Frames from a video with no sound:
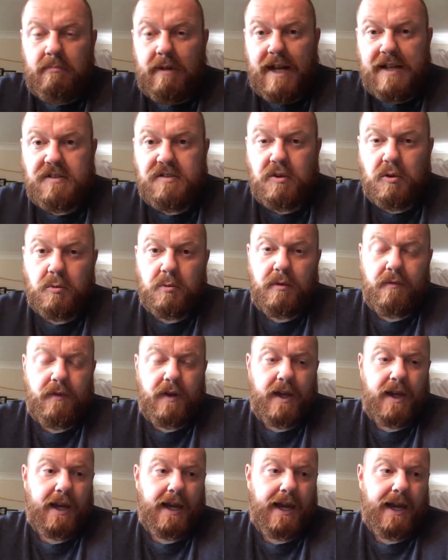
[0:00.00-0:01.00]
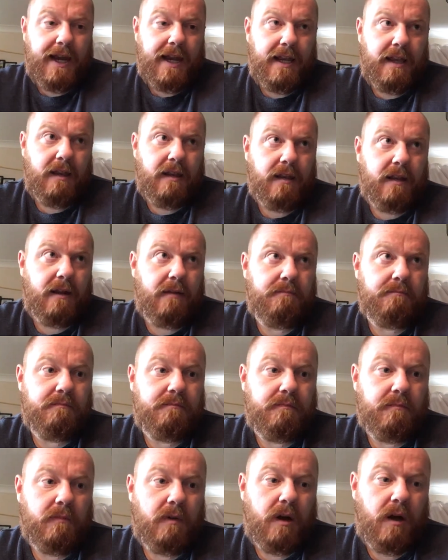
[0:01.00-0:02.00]
at all with it, and
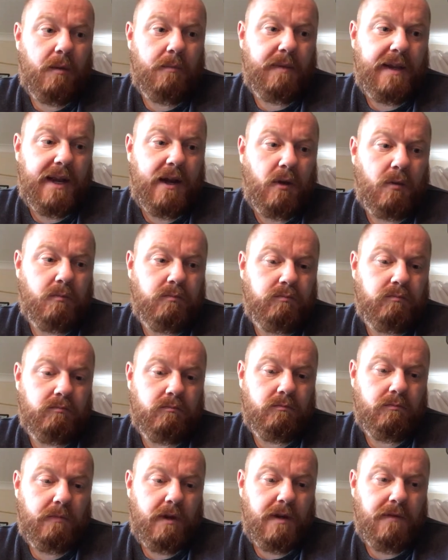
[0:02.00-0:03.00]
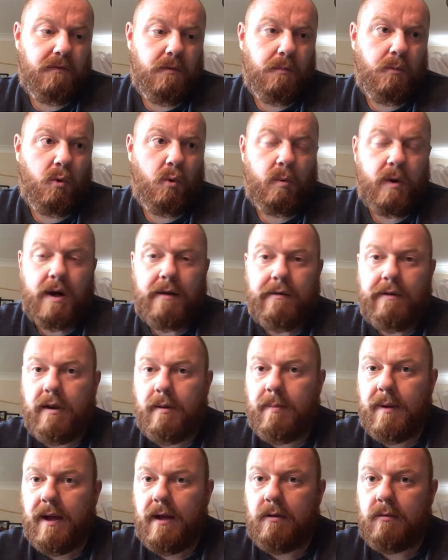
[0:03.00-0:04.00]
um, I'm now even more worried
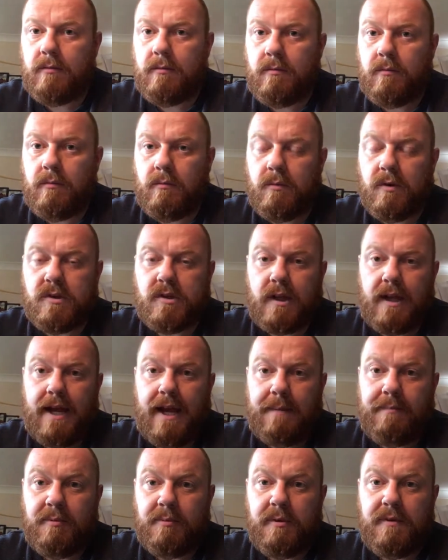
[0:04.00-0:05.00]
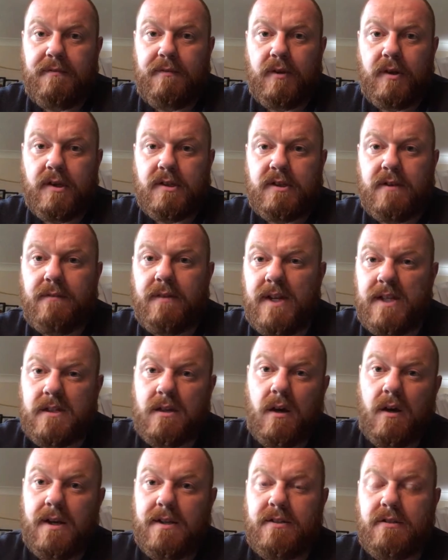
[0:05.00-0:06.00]
about what's going to happen with Fuller's if these
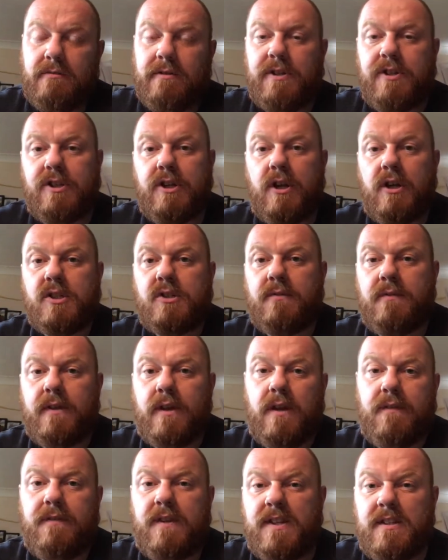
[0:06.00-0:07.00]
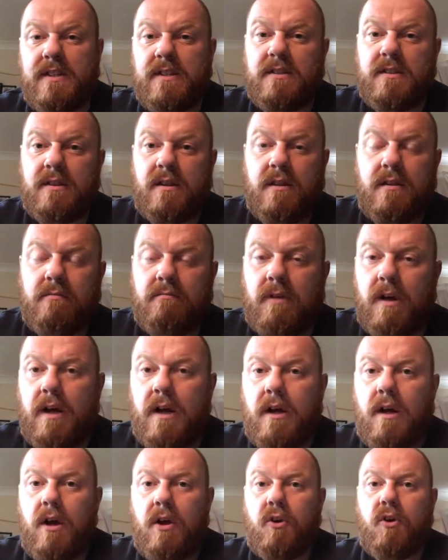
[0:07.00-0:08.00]
guys are in charge of it. If this is
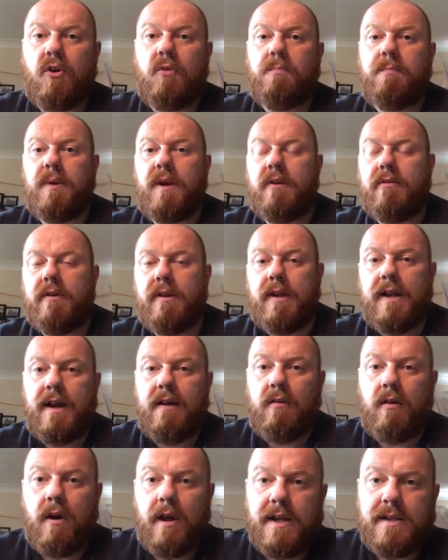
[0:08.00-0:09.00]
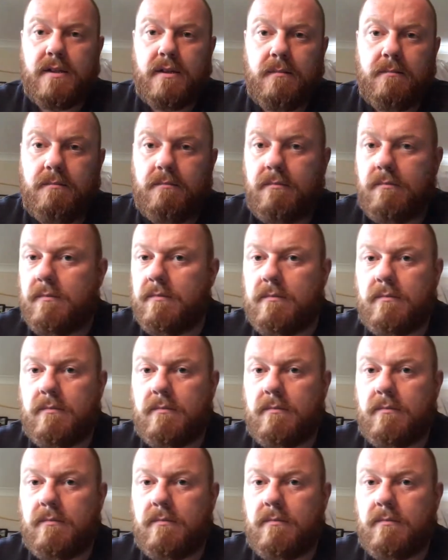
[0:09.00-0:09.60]
a good beer in their eyes and